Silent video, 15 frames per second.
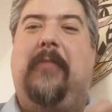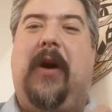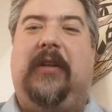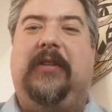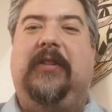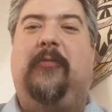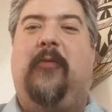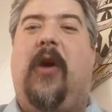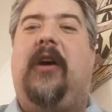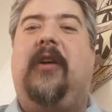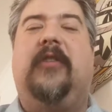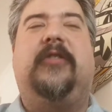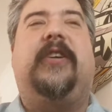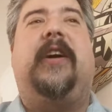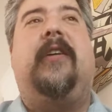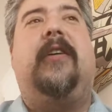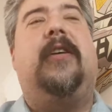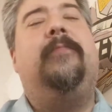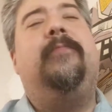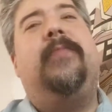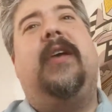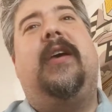Mods and Rockers
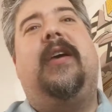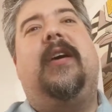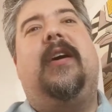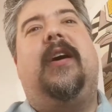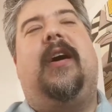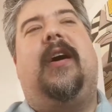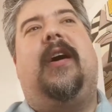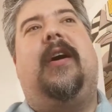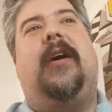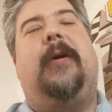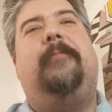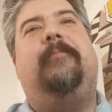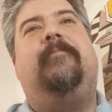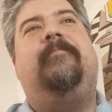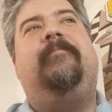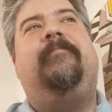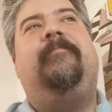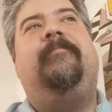era. Um,